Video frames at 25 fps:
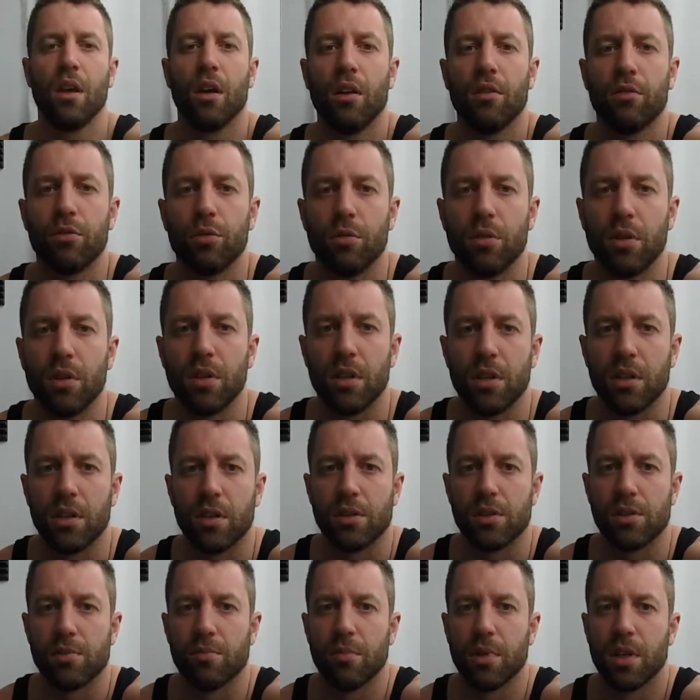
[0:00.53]
everyone.
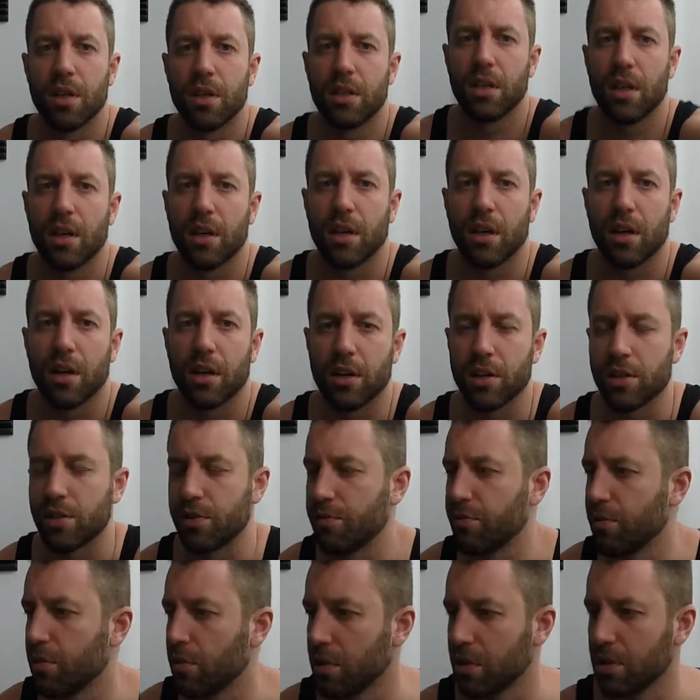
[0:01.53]
It's Monday,
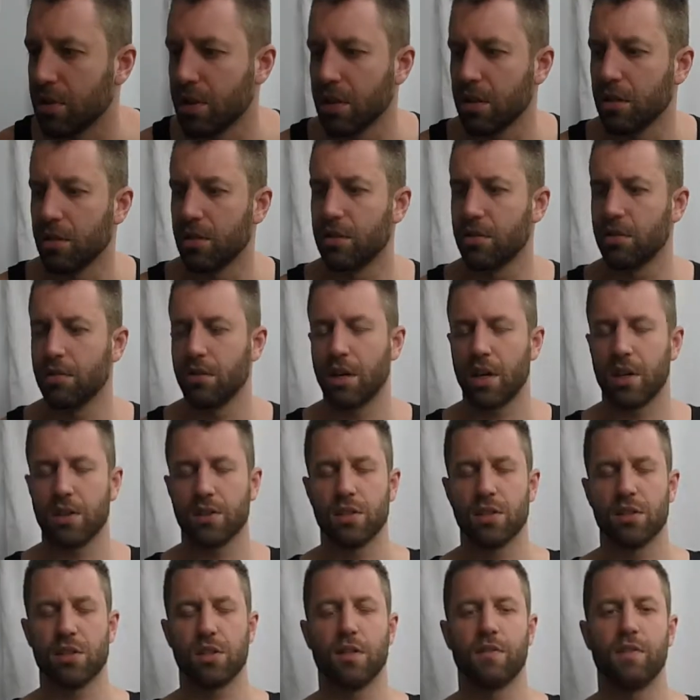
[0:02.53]
August 14th,
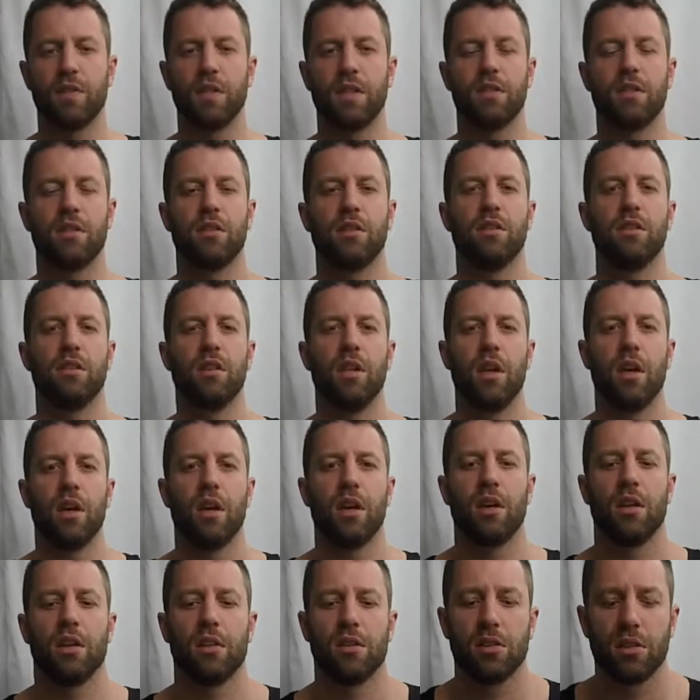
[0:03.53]
2017,
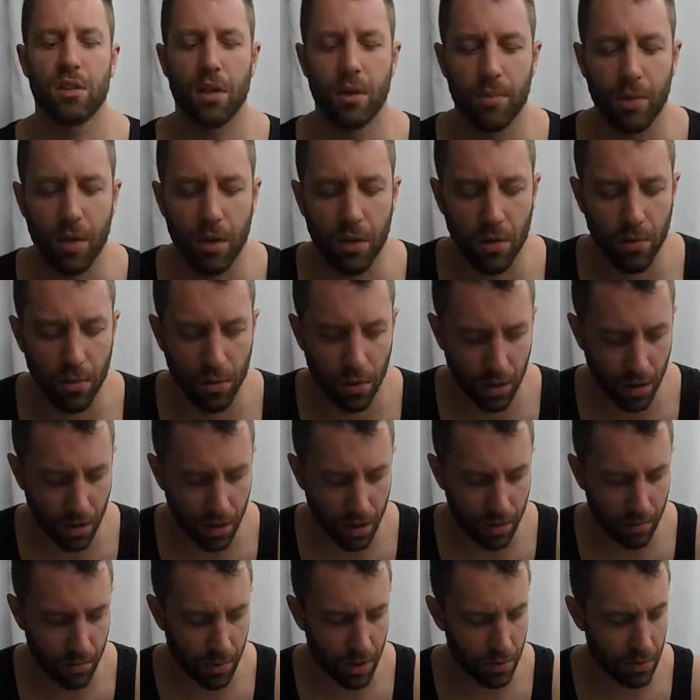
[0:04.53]
and it's time to go to work
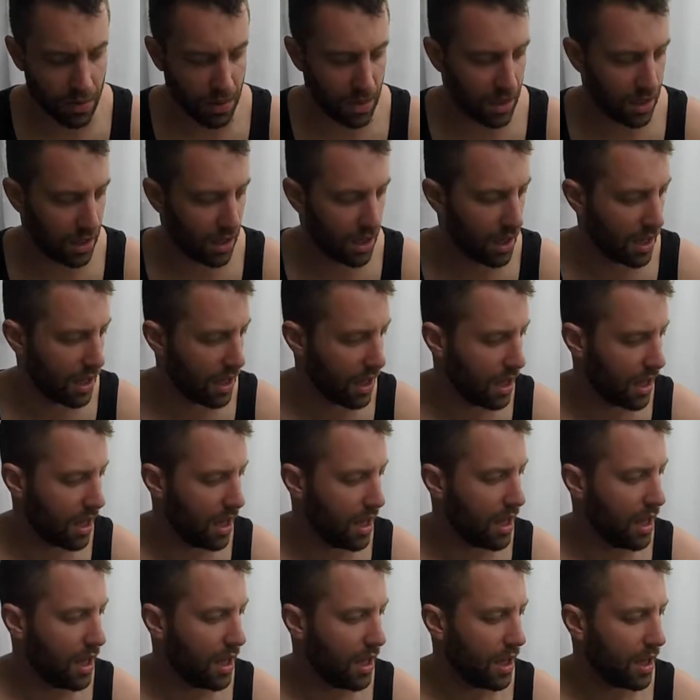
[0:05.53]
on music.
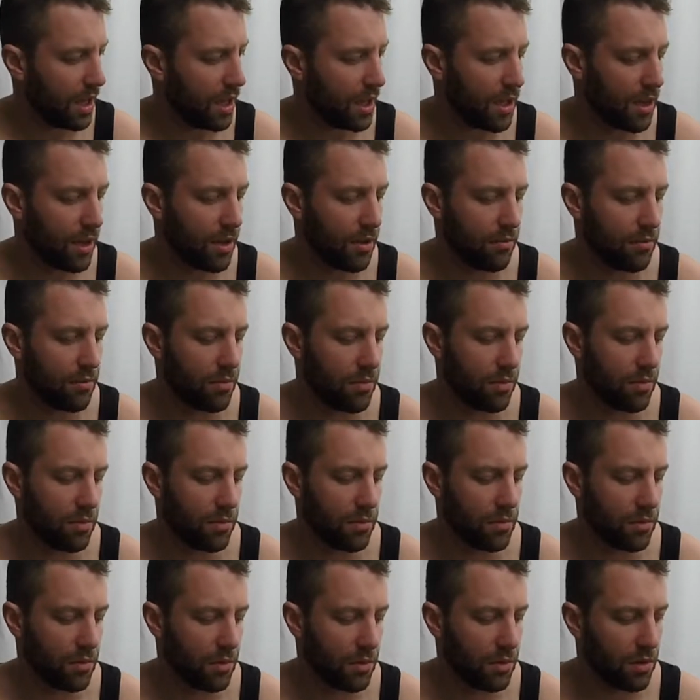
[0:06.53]
Um,
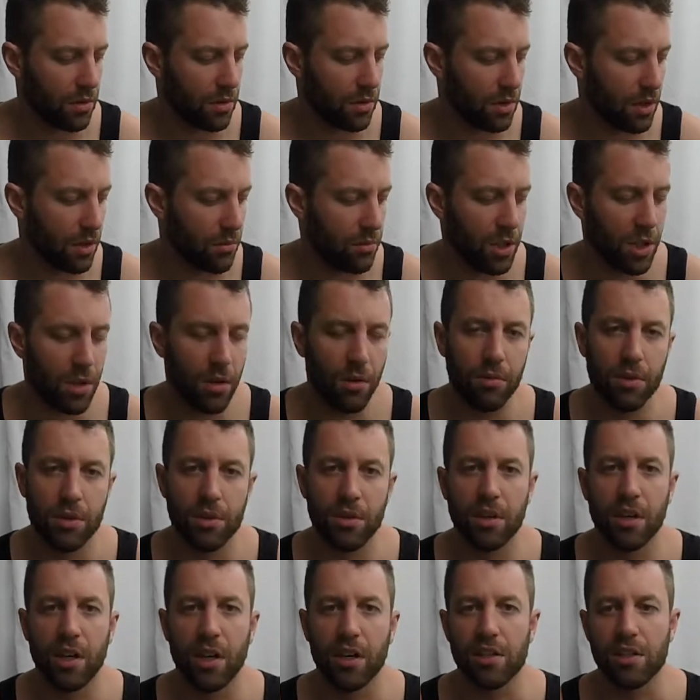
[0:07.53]
let me know
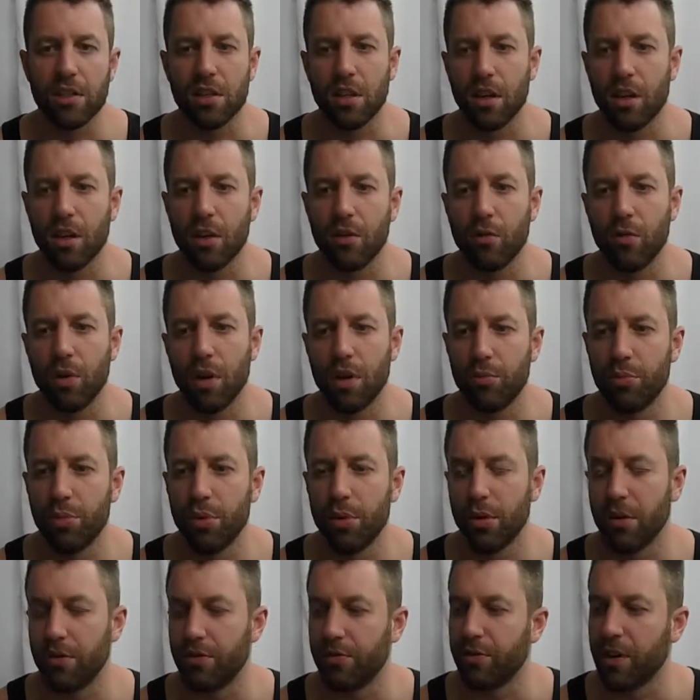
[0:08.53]
what you guys think of the
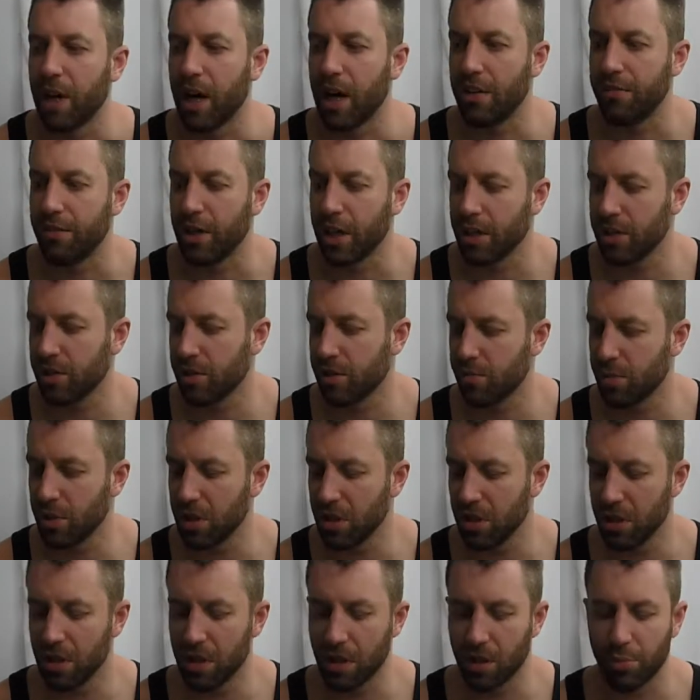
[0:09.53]
1.5x
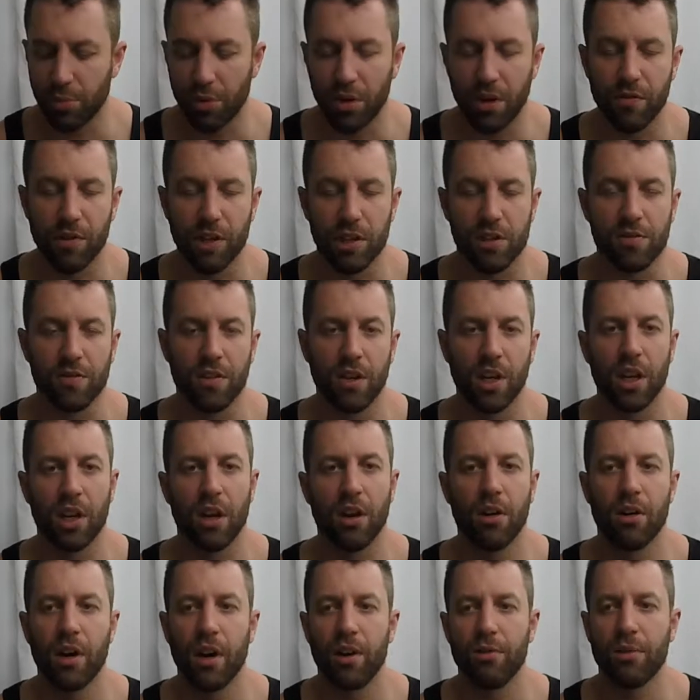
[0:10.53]
speed in the previous
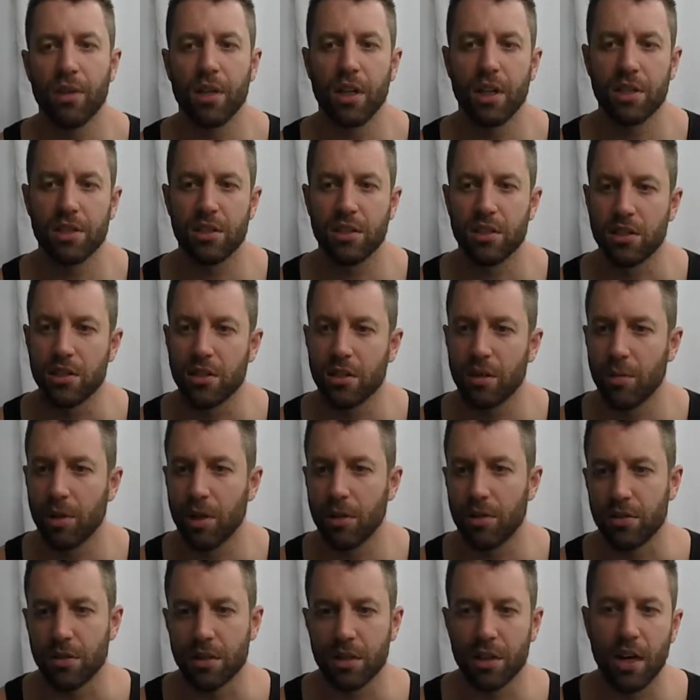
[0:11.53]
video. I realize just some of
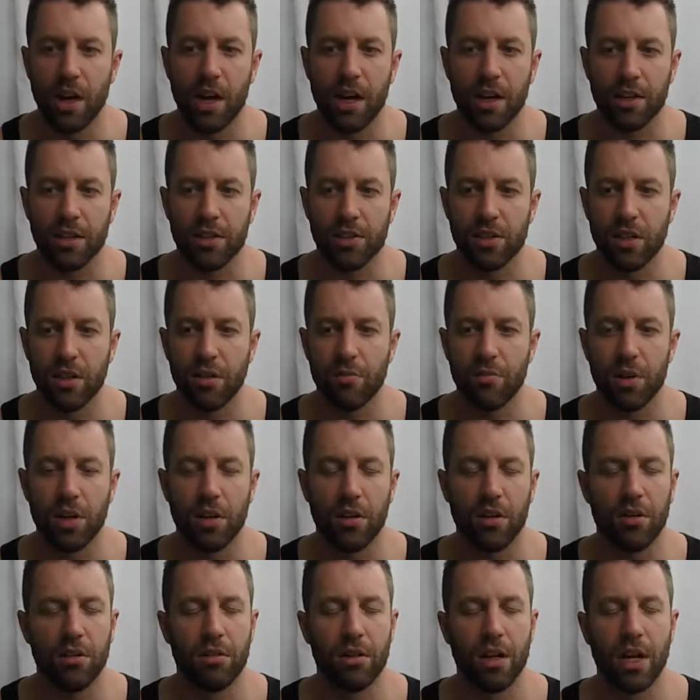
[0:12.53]
those talks in the
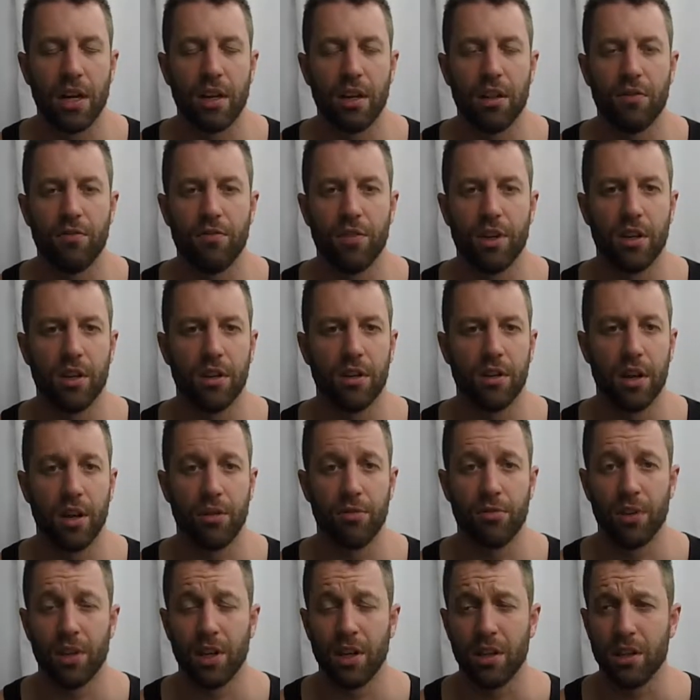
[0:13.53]
middle or end of the video
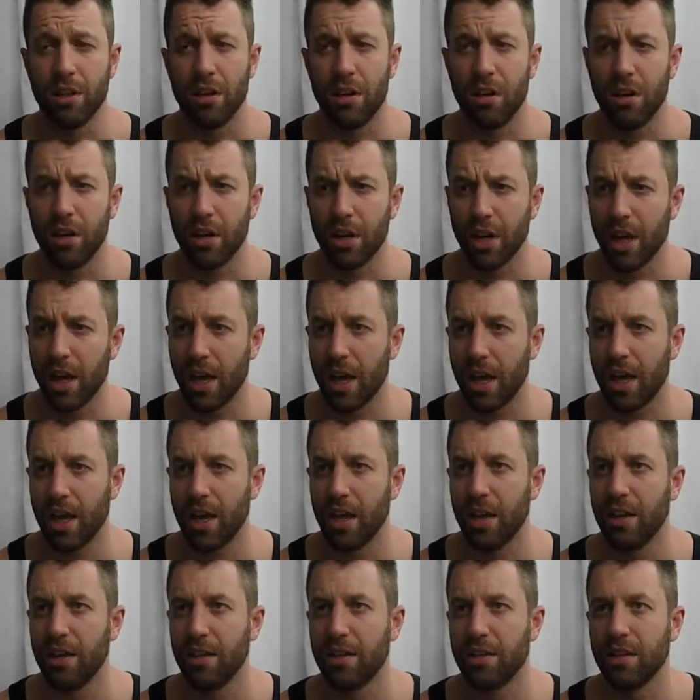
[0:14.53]
get really long,
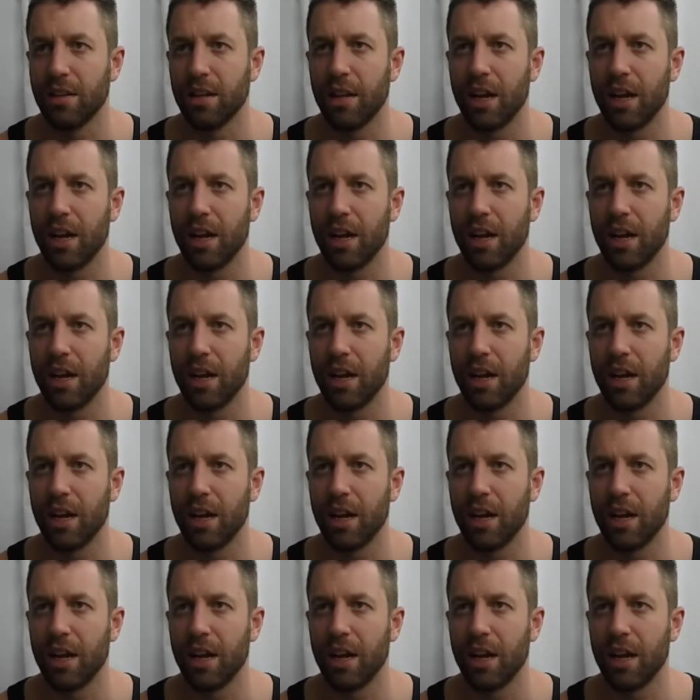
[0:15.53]
and